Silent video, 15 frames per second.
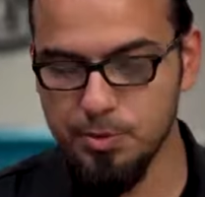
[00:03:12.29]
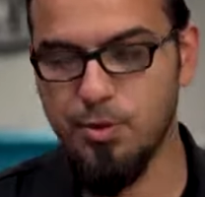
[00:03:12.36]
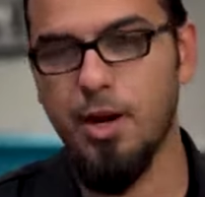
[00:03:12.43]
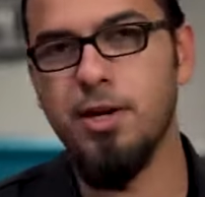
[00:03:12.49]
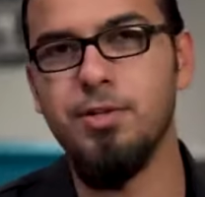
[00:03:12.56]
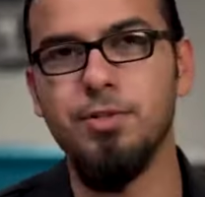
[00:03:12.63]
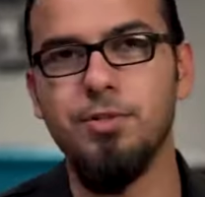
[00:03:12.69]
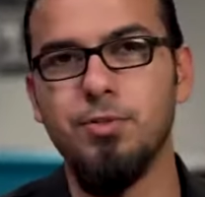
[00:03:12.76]

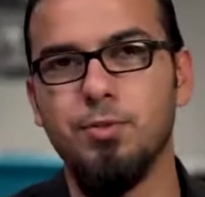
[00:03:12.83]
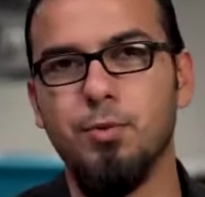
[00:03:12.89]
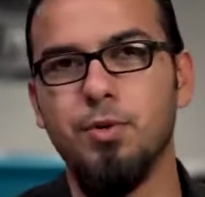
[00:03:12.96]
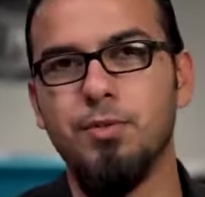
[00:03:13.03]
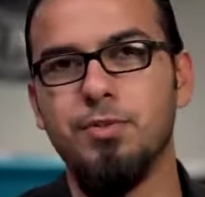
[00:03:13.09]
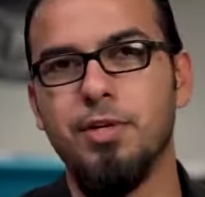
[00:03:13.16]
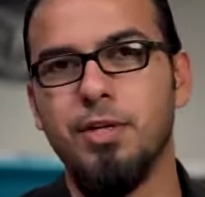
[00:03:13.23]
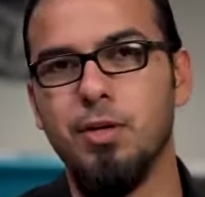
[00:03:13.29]
scratches and
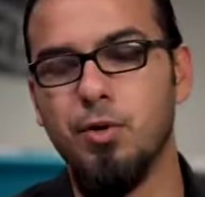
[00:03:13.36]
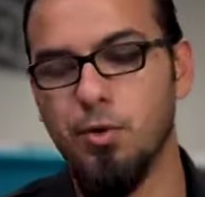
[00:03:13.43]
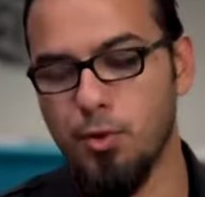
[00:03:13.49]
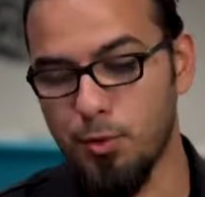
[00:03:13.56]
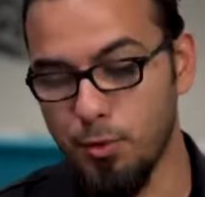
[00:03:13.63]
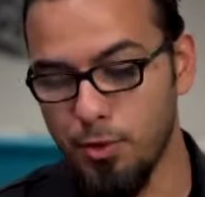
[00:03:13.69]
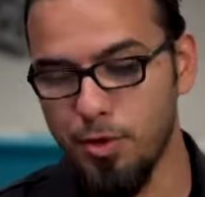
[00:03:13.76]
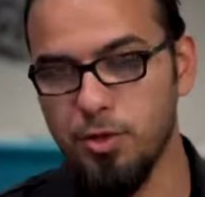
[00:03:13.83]
swirls that go
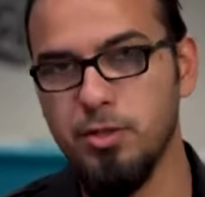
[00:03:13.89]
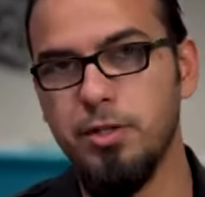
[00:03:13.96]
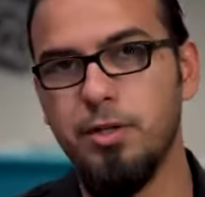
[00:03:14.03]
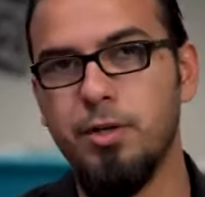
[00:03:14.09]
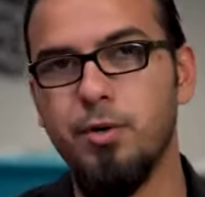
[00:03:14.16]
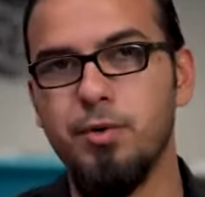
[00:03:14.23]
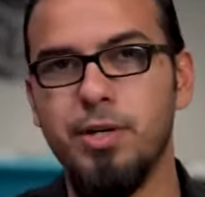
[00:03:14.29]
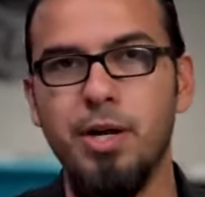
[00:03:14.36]
through your clear
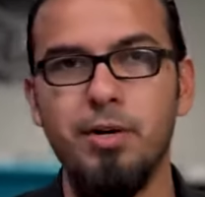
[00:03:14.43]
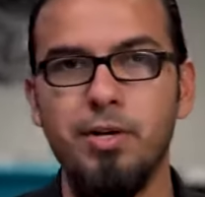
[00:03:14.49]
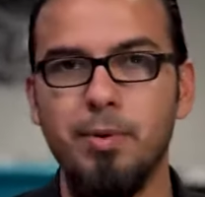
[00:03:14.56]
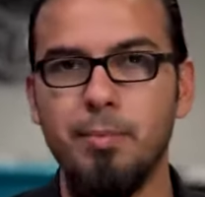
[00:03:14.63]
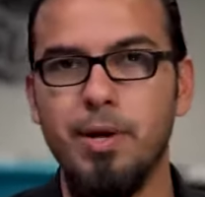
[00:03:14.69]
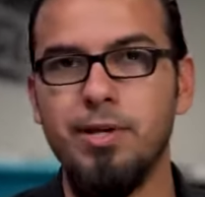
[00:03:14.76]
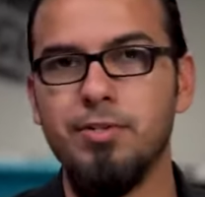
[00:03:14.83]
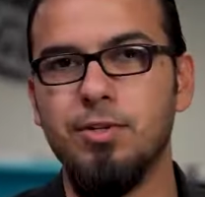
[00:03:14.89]
coat down to your
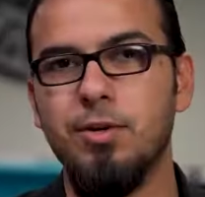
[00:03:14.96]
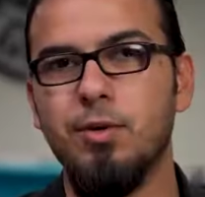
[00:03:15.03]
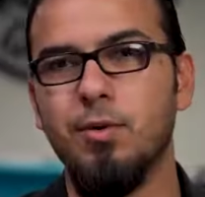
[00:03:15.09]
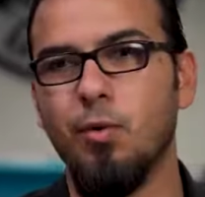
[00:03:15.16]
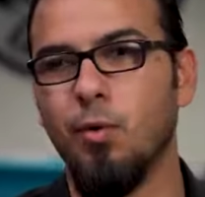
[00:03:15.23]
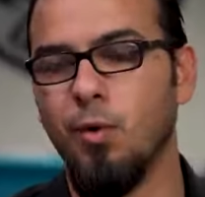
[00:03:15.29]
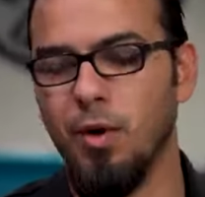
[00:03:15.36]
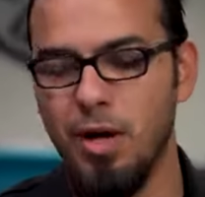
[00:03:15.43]
base coat,
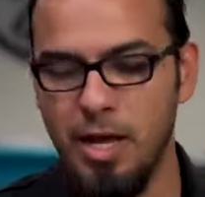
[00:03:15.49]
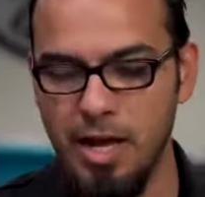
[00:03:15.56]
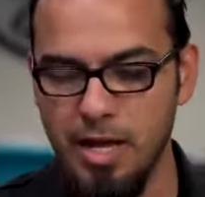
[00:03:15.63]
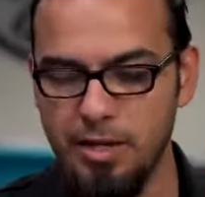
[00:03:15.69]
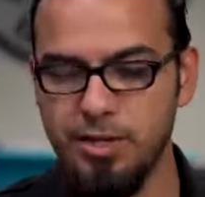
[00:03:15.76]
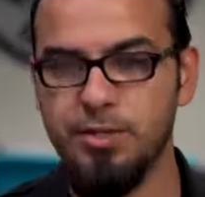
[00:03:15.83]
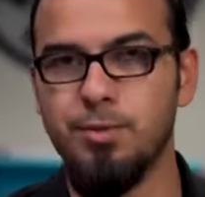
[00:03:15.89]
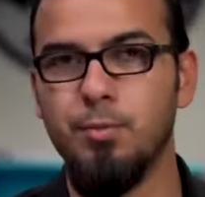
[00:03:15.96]
or
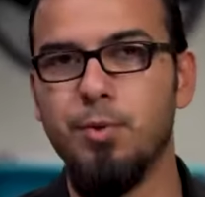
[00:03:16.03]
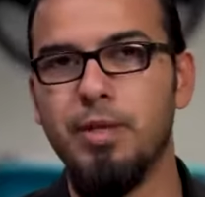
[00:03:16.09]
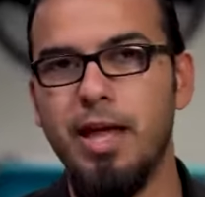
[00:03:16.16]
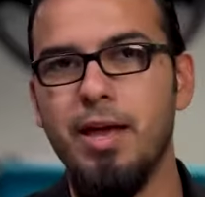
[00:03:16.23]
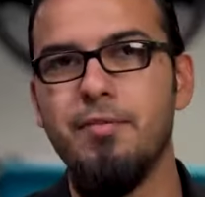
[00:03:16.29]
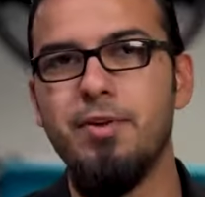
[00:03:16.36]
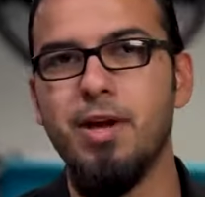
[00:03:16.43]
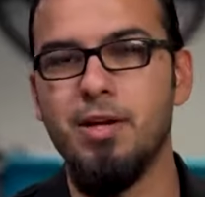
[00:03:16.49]
just some really
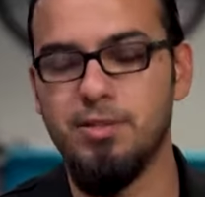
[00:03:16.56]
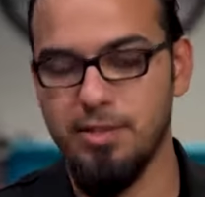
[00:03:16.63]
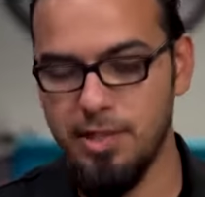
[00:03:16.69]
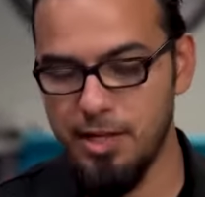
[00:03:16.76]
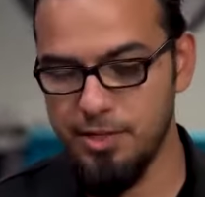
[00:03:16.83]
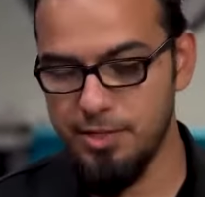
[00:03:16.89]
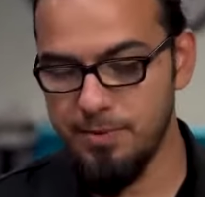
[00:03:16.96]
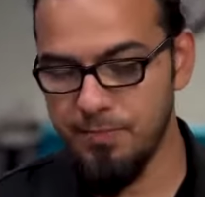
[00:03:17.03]
heavy
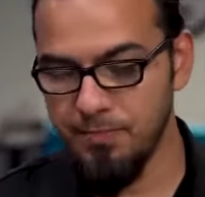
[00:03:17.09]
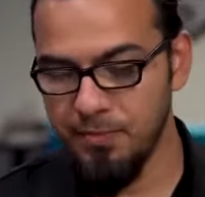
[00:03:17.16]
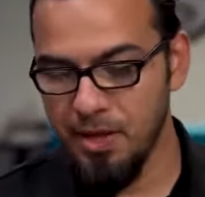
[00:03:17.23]
oxidation.